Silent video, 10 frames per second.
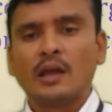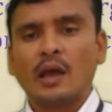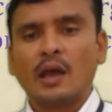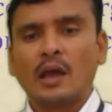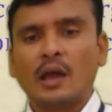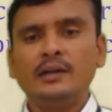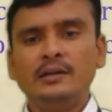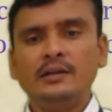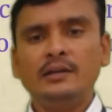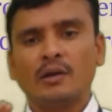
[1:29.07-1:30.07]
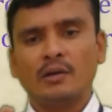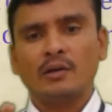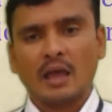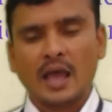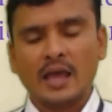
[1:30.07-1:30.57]
And
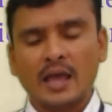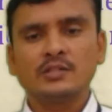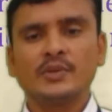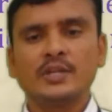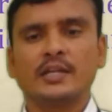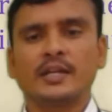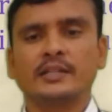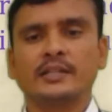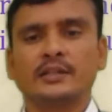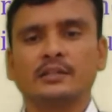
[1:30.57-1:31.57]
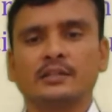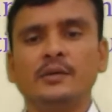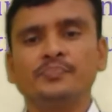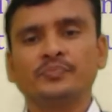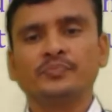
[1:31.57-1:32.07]
as we said that